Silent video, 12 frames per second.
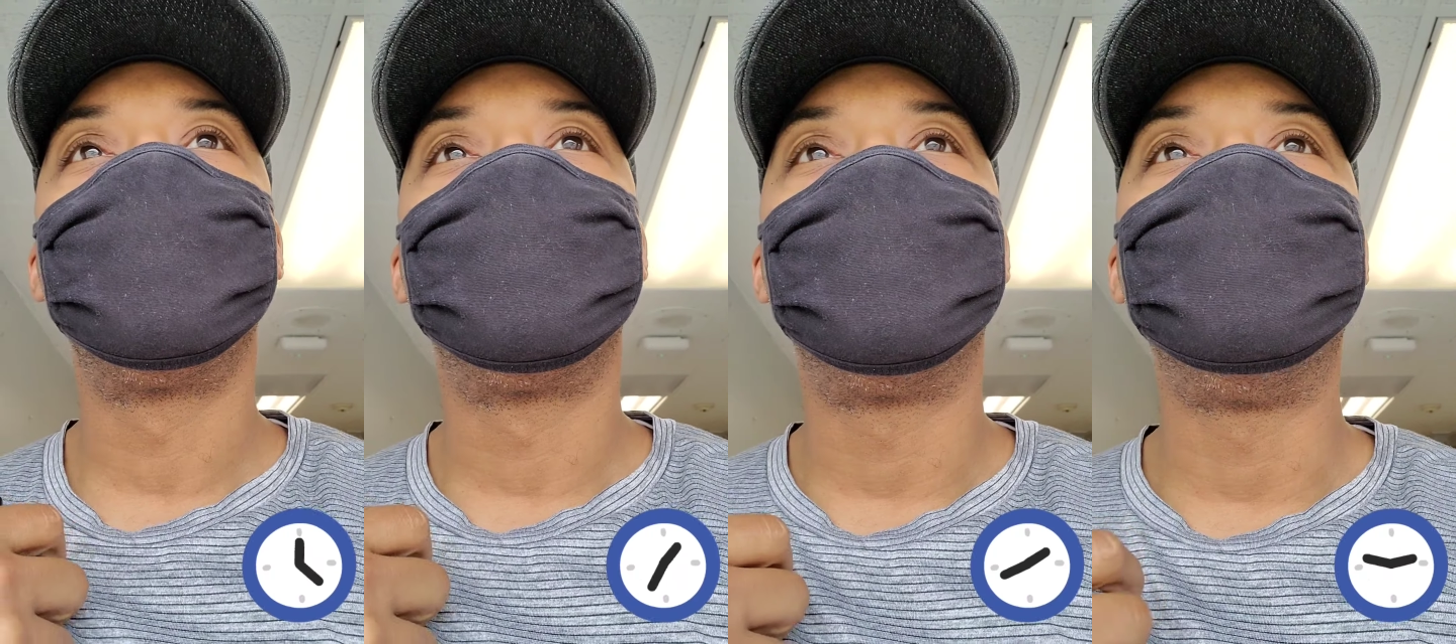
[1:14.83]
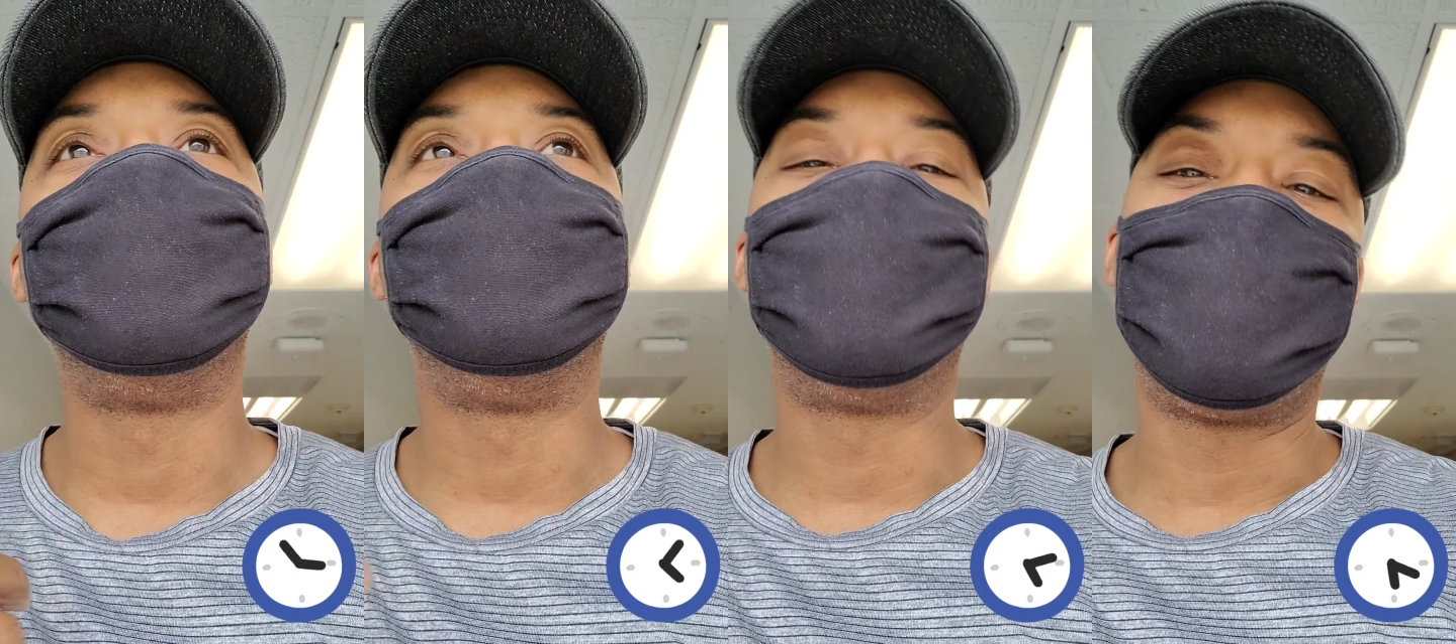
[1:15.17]
I
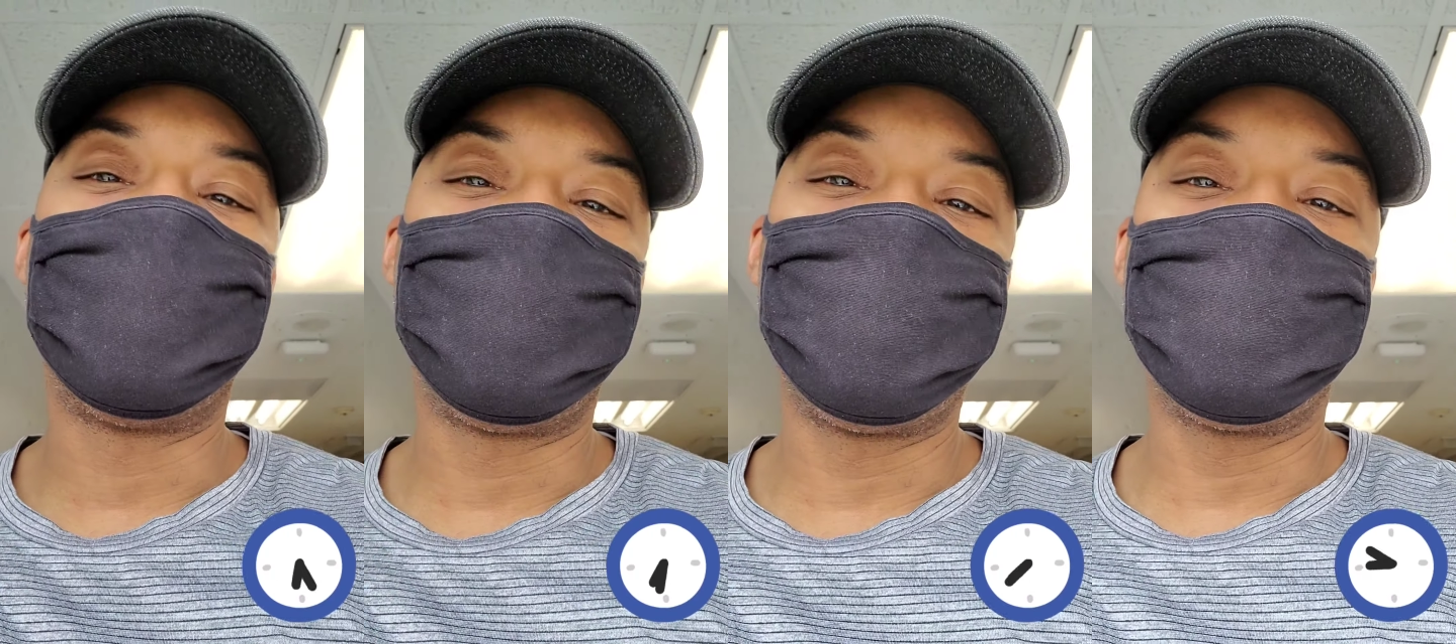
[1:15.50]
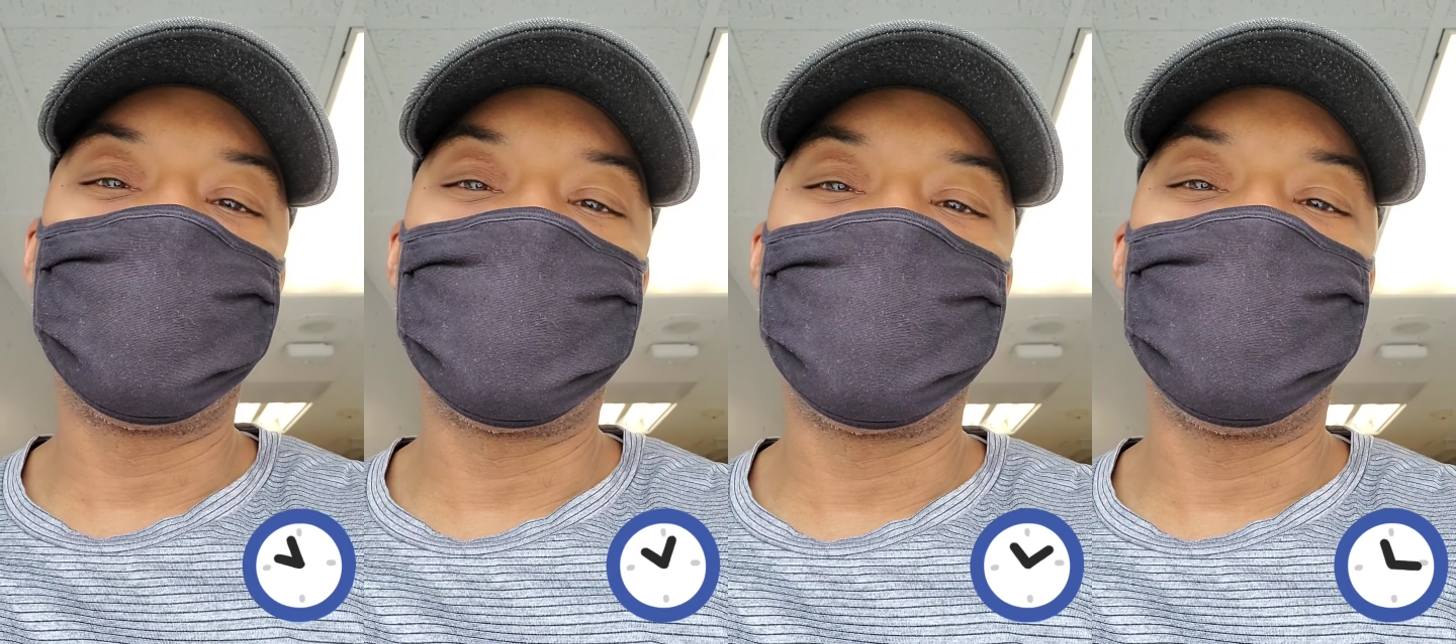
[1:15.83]
mean, my arm feels
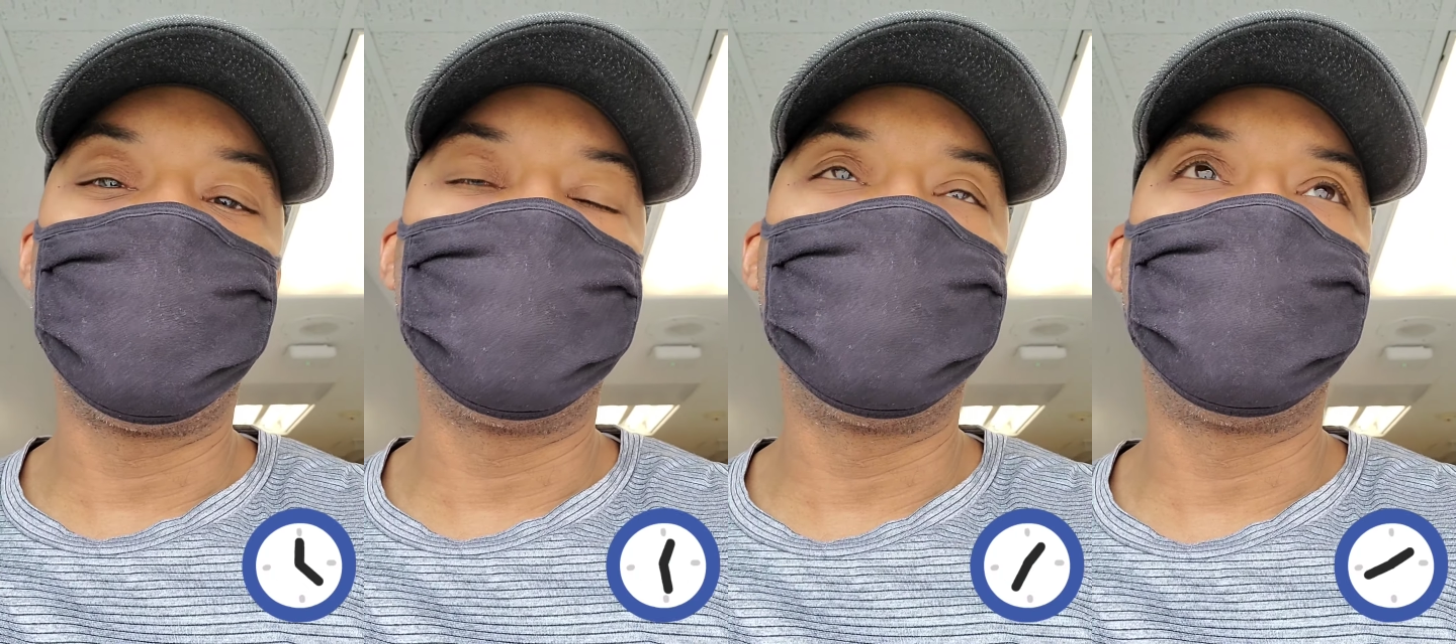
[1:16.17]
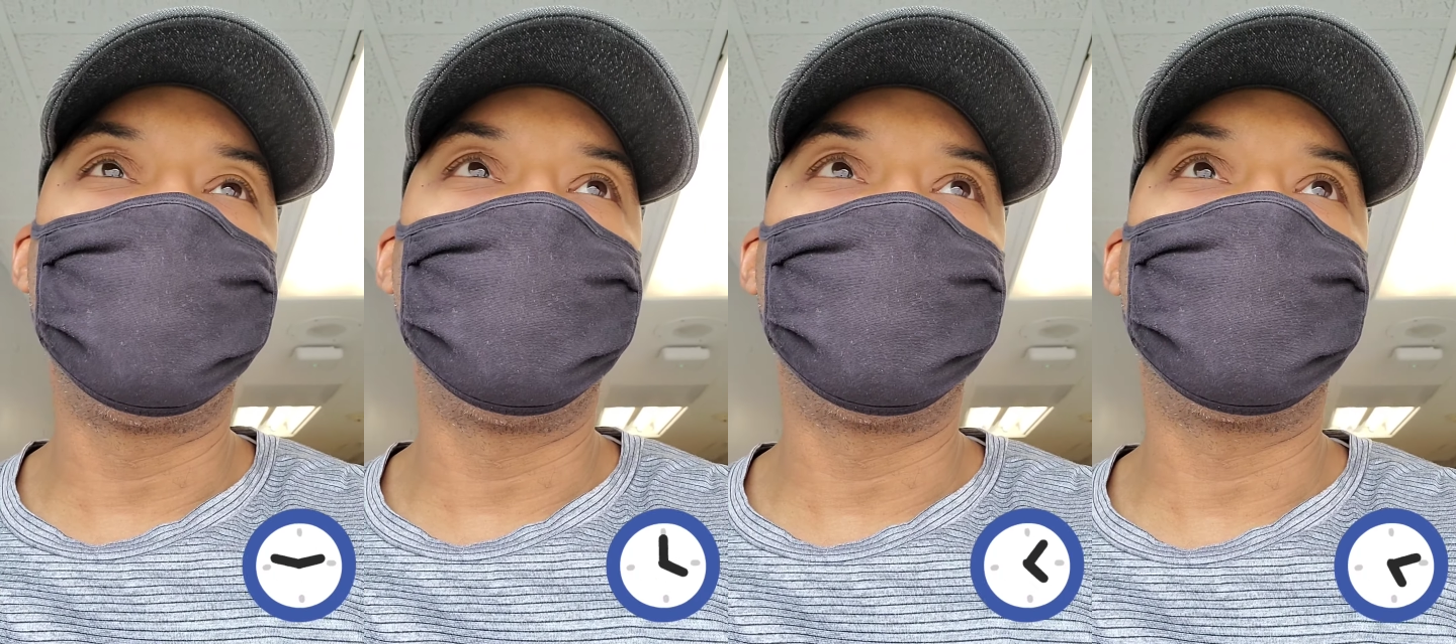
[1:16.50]
like it normally
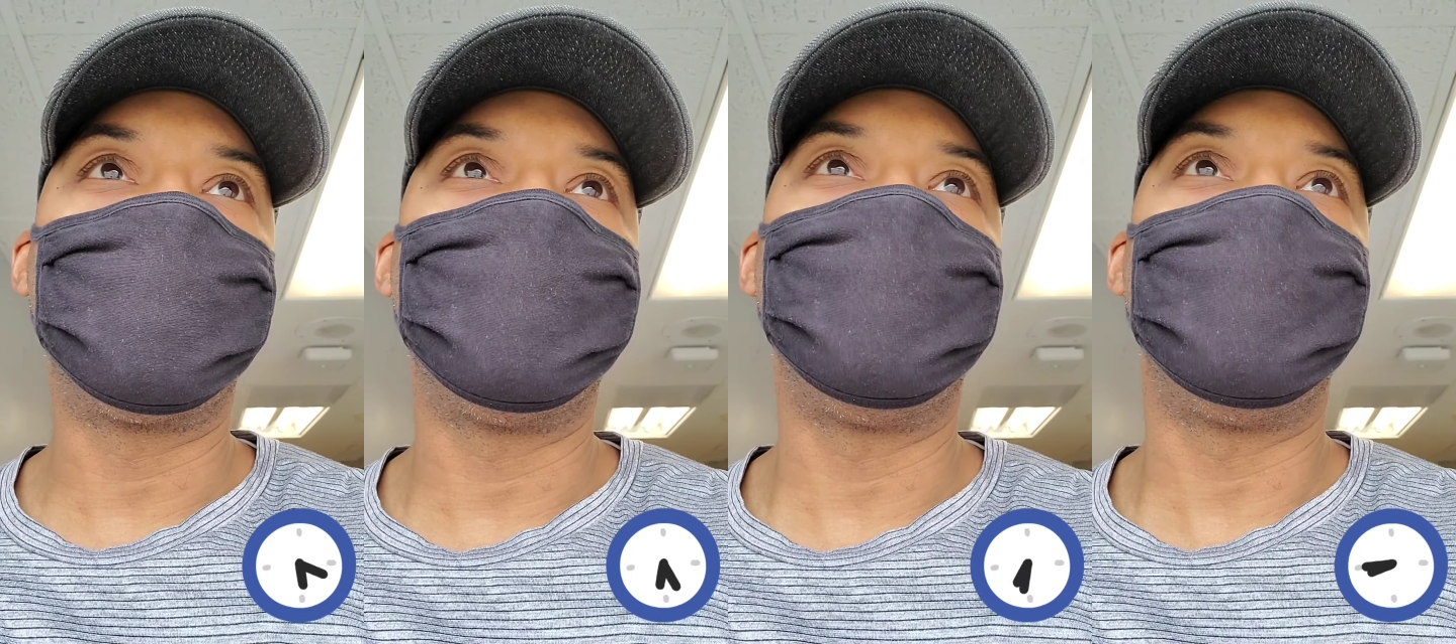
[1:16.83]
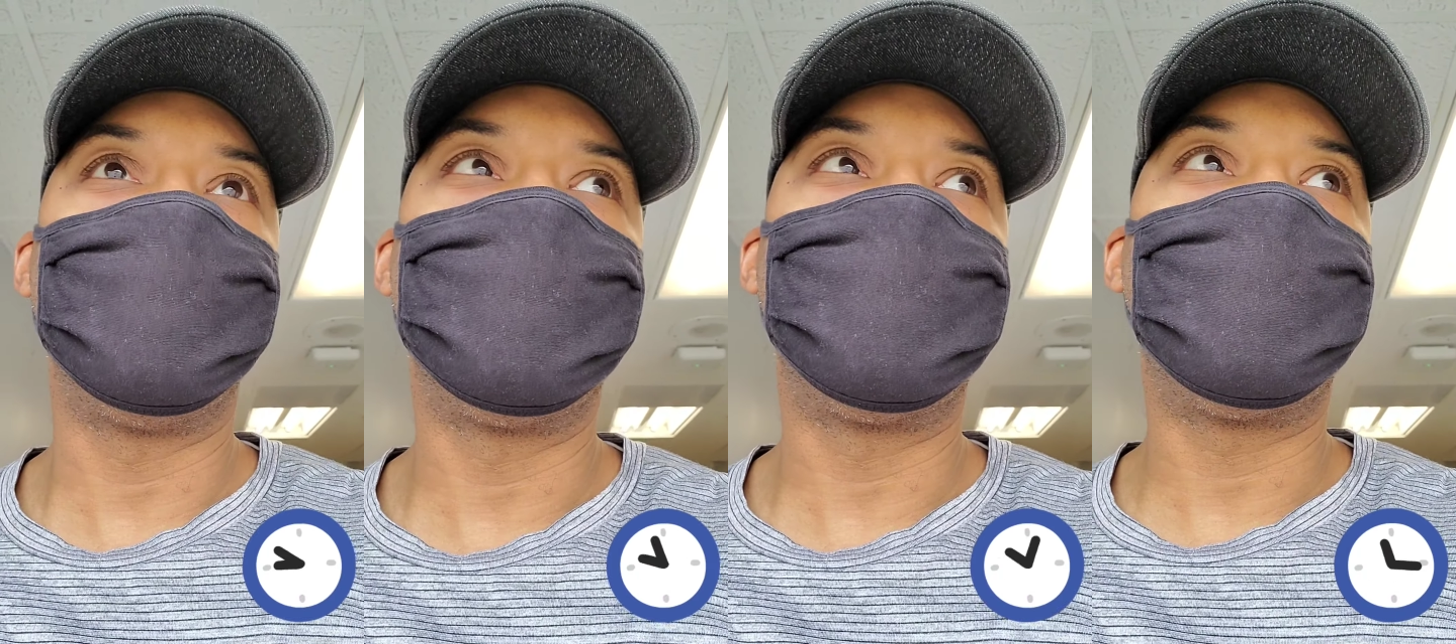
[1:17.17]
feels like when you
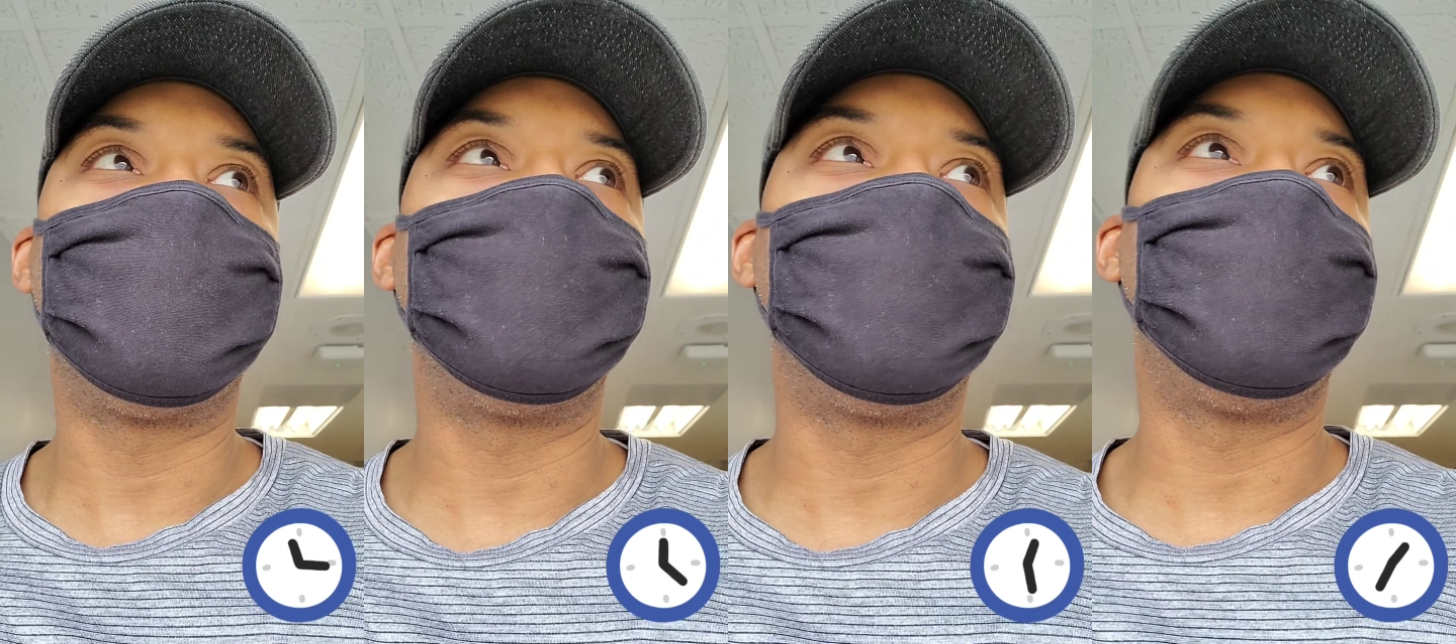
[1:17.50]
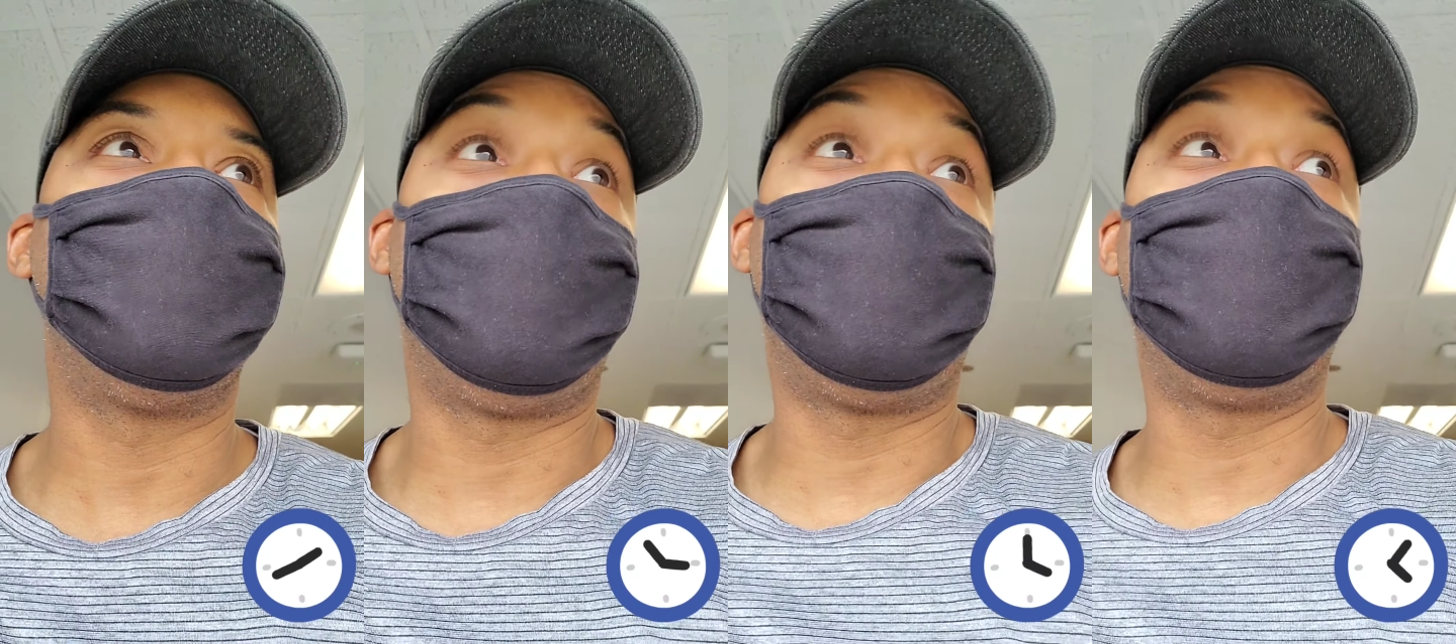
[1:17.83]
get a shot, like you
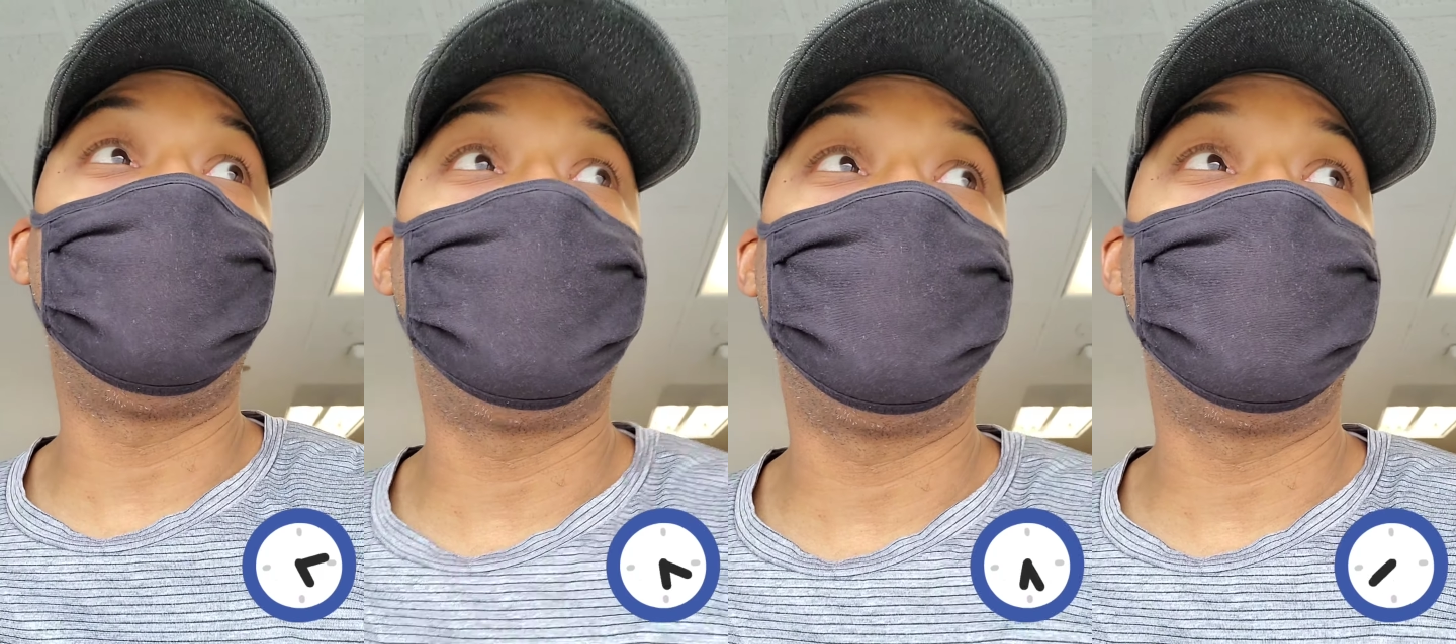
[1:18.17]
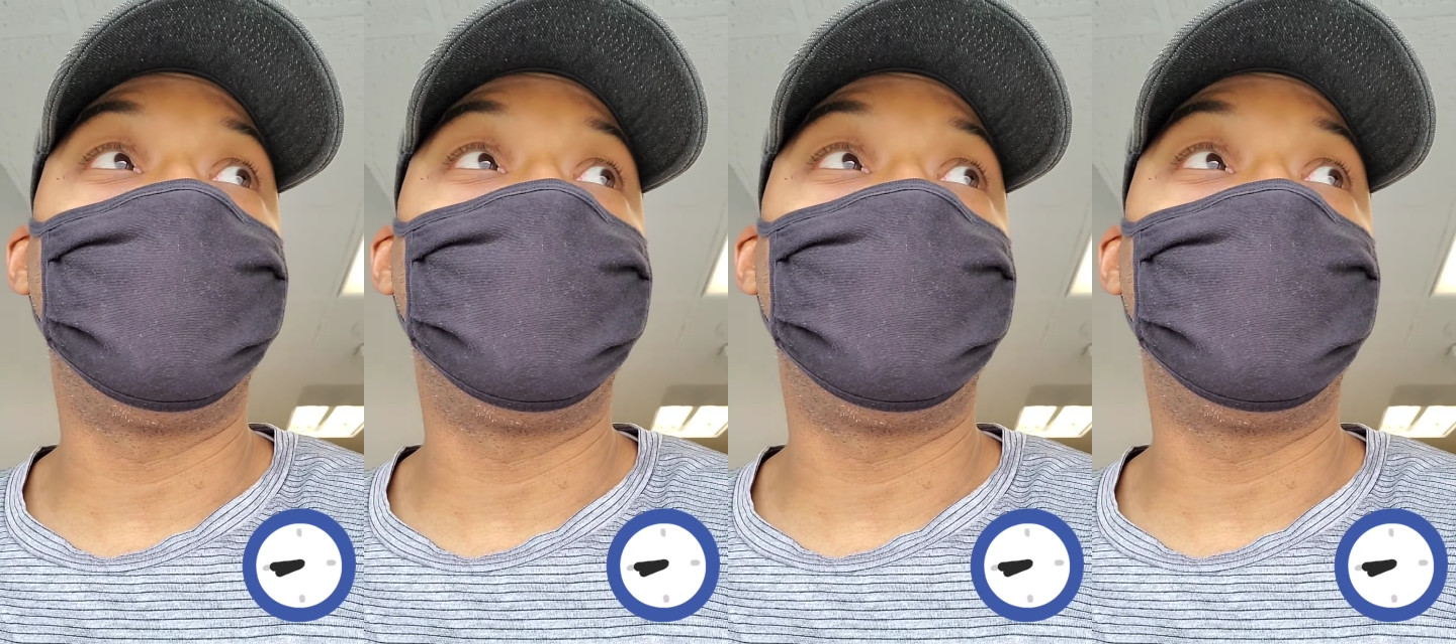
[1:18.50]
got a shot.